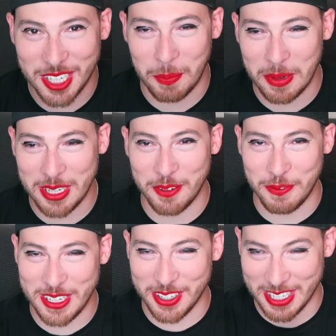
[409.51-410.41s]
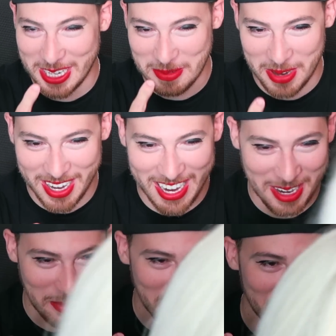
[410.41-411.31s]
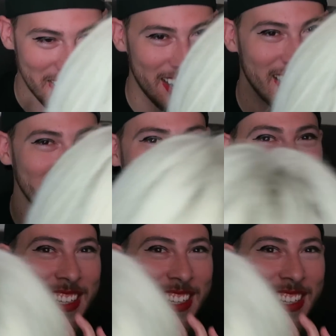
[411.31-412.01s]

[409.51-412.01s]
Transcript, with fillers: like you're putting your finger in my eye when you're not.